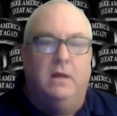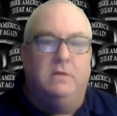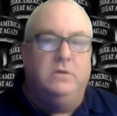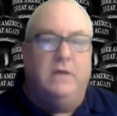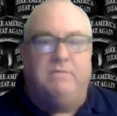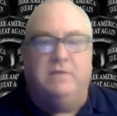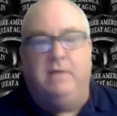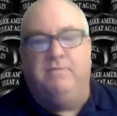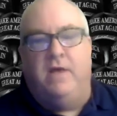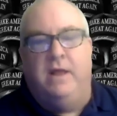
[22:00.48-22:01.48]
You have to
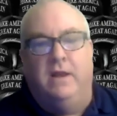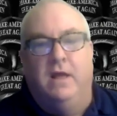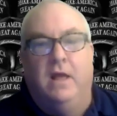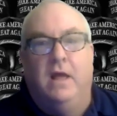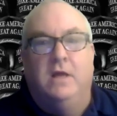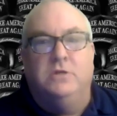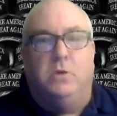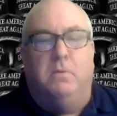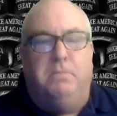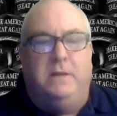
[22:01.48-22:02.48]
keep fighting.
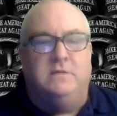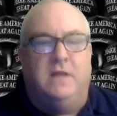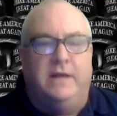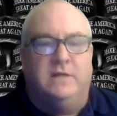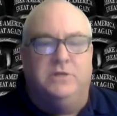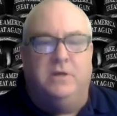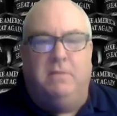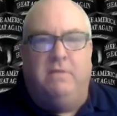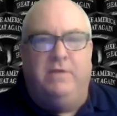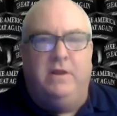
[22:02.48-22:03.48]
So please like and share
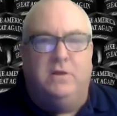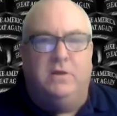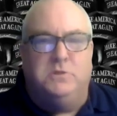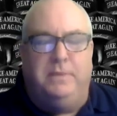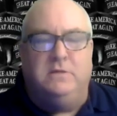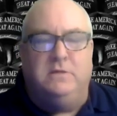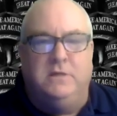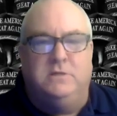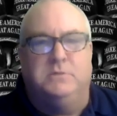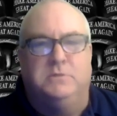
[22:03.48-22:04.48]
my videos.
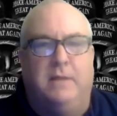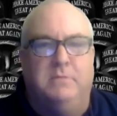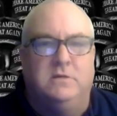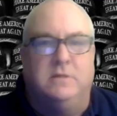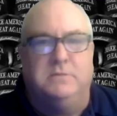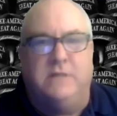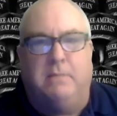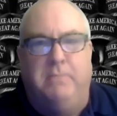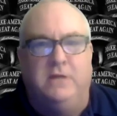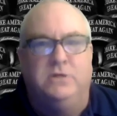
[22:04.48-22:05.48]
Please subscribe to the
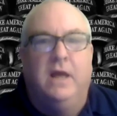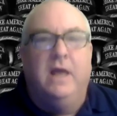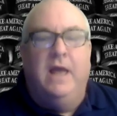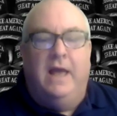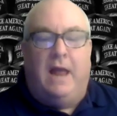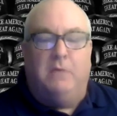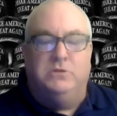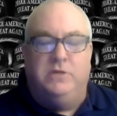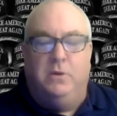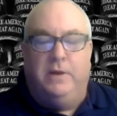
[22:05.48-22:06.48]
Substack page. And I will
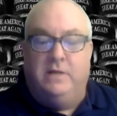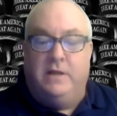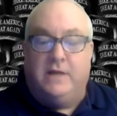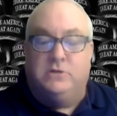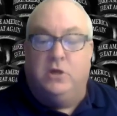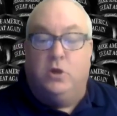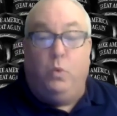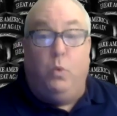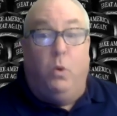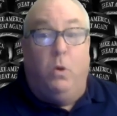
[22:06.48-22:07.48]
see you in the next
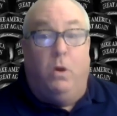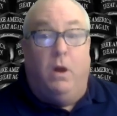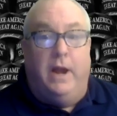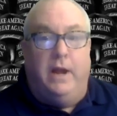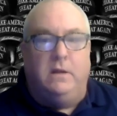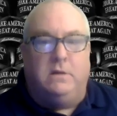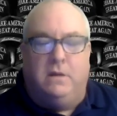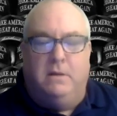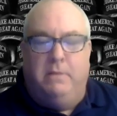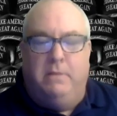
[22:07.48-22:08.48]
great
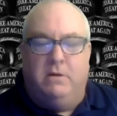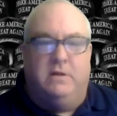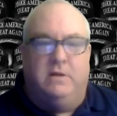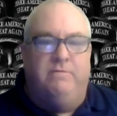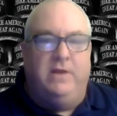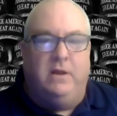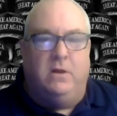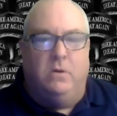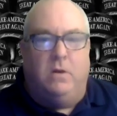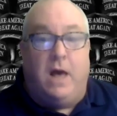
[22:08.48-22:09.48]
American
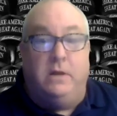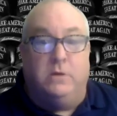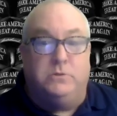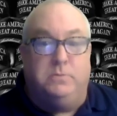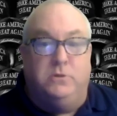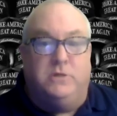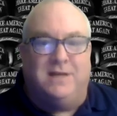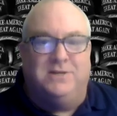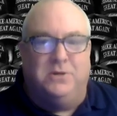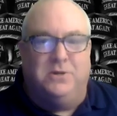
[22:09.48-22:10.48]
video. Adios,
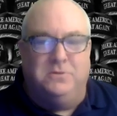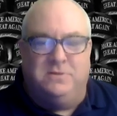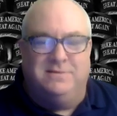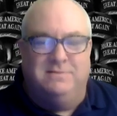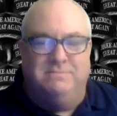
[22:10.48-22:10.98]
muchachos.